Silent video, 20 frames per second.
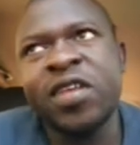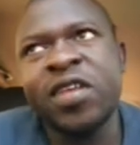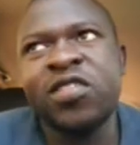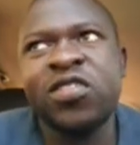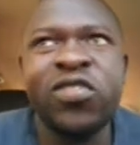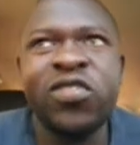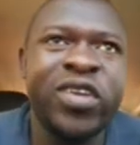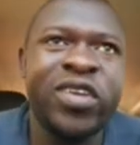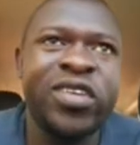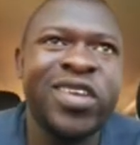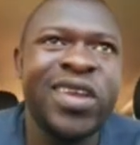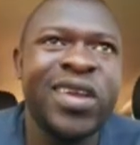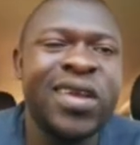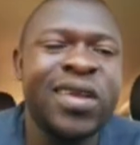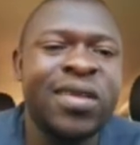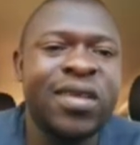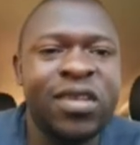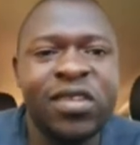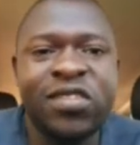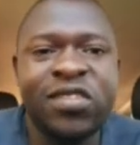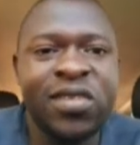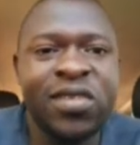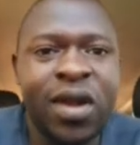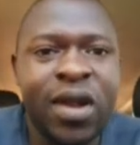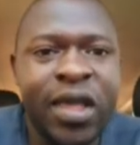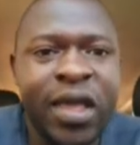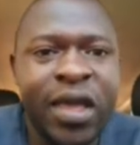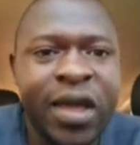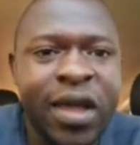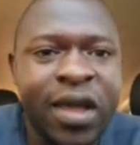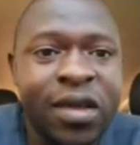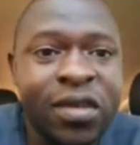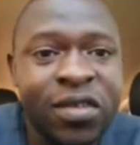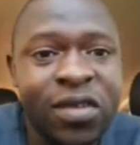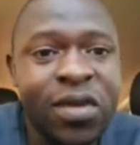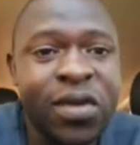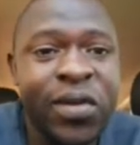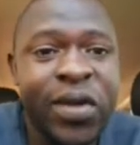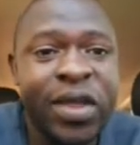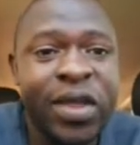Venous return is clear
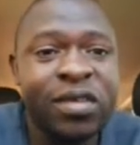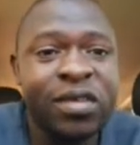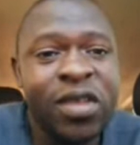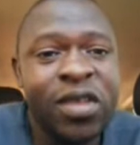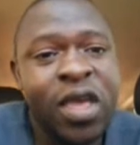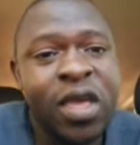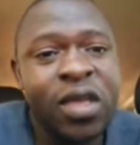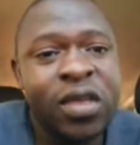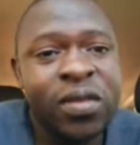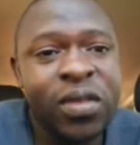cut, right?